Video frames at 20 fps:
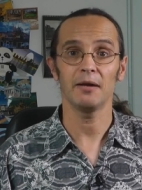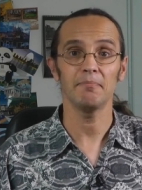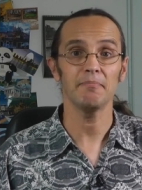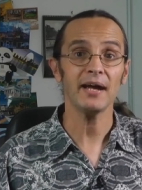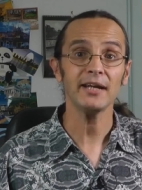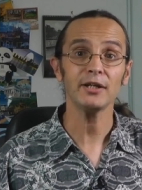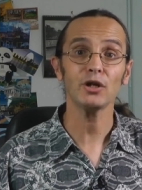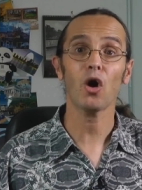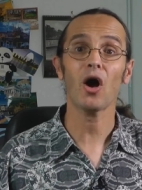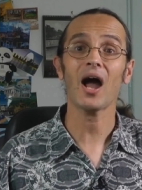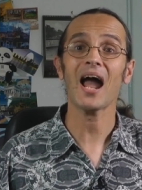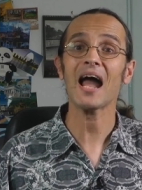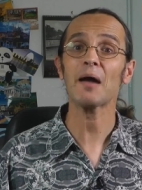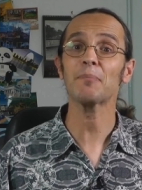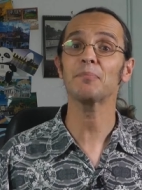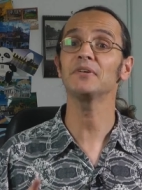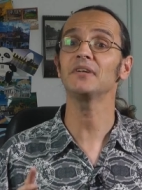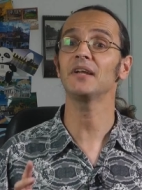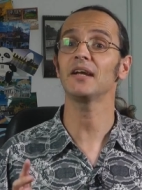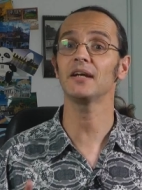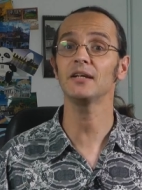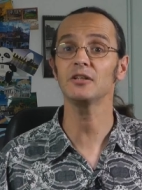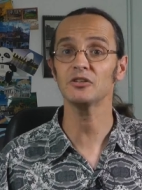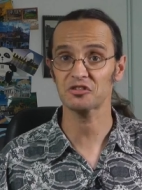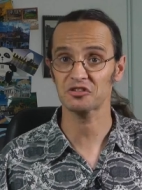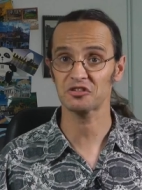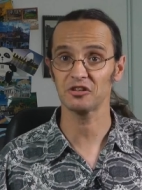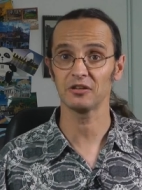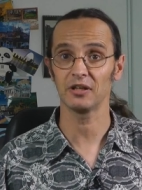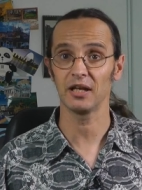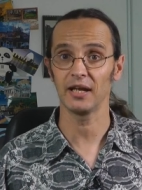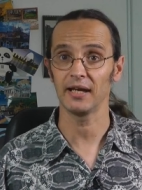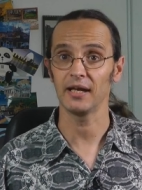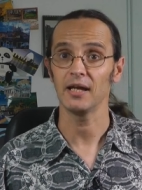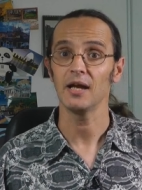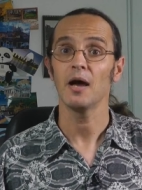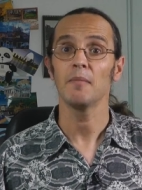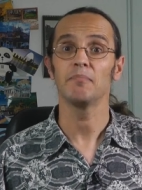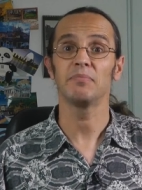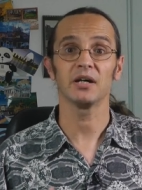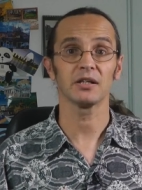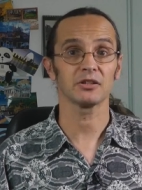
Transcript: It may not happen instantly,